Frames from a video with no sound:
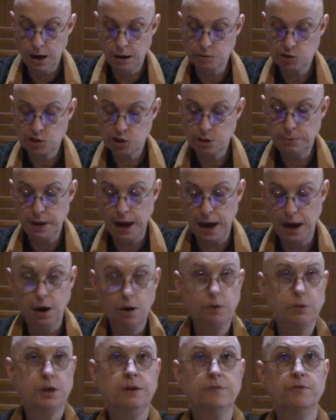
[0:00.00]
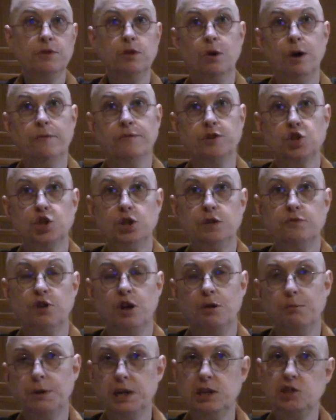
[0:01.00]
somehow, even though I've achieved
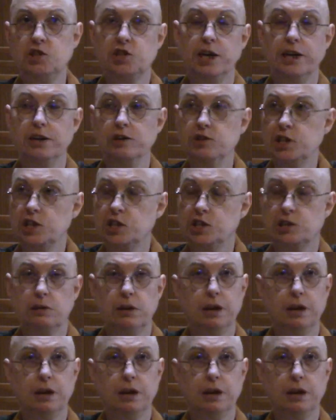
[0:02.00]
all my desires, I still